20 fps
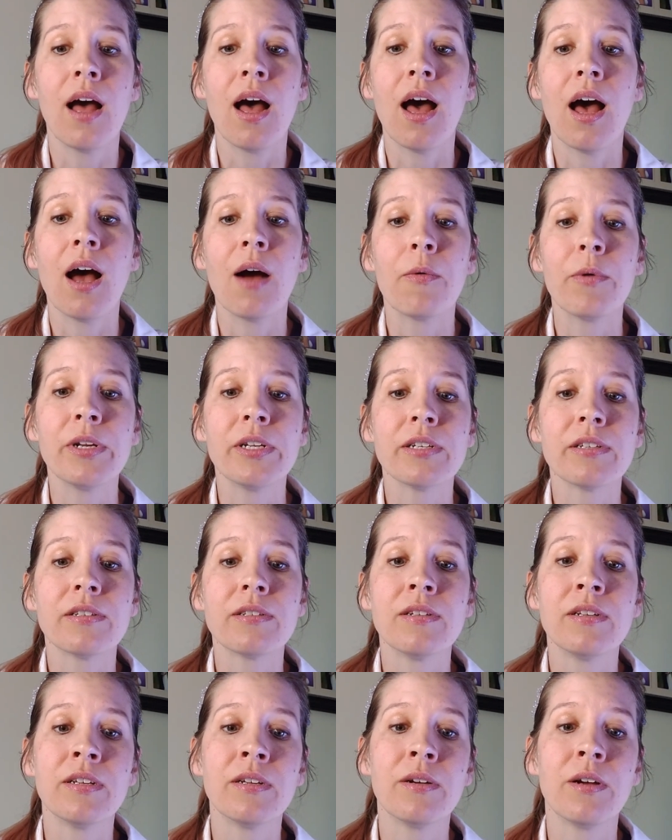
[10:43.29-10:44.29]
Uh, we
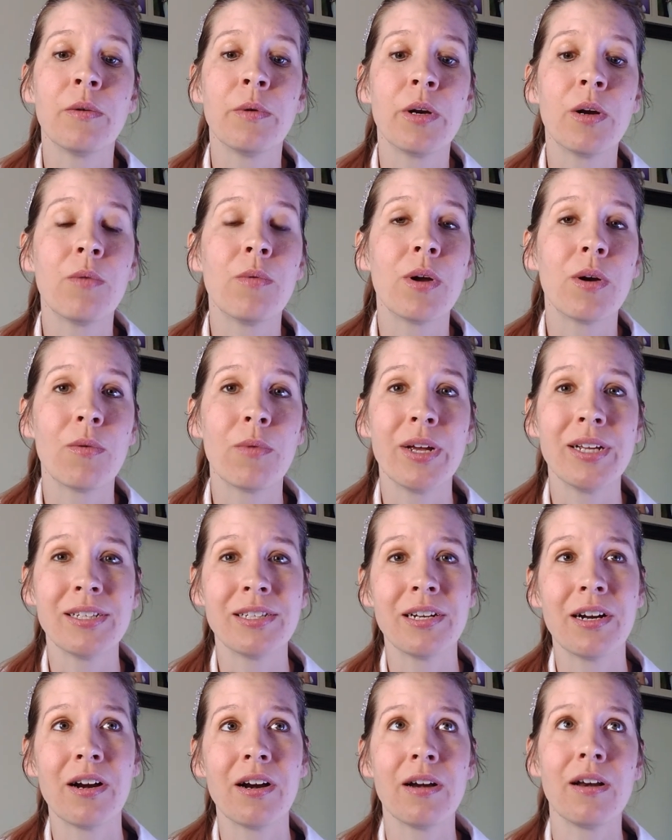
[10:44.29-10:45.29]
just we don't want to
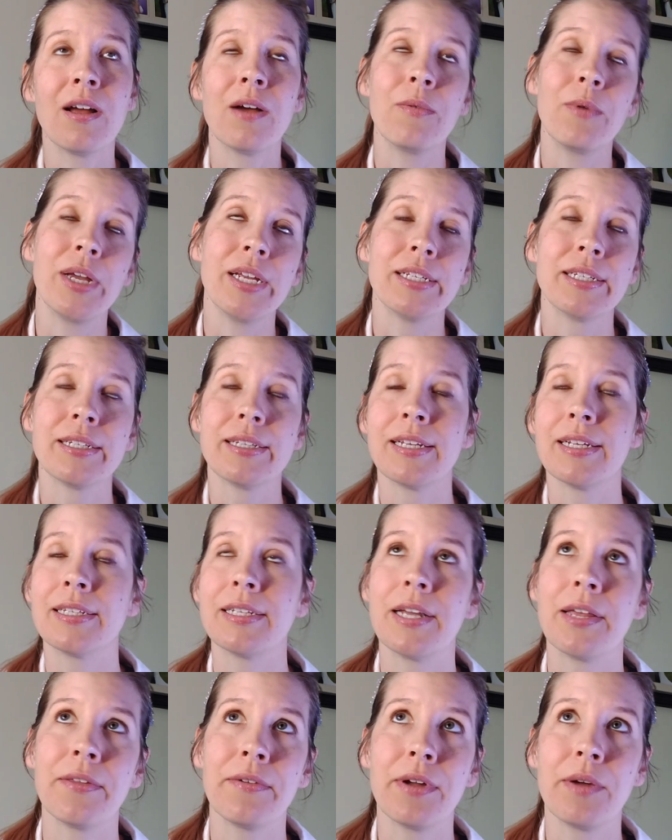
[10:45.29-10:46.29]
waste our not waste.
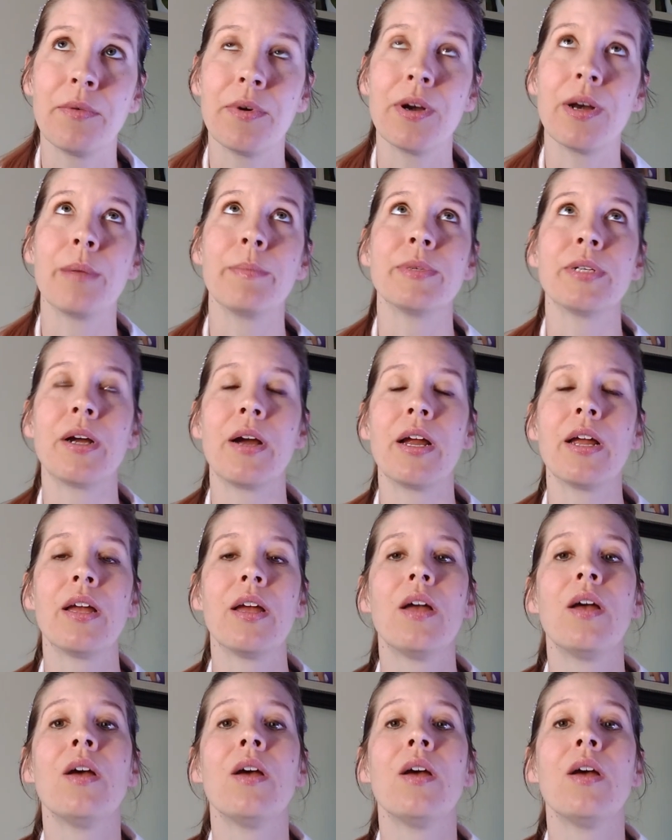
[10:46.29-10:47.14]
That's not the right word. I'm sorry.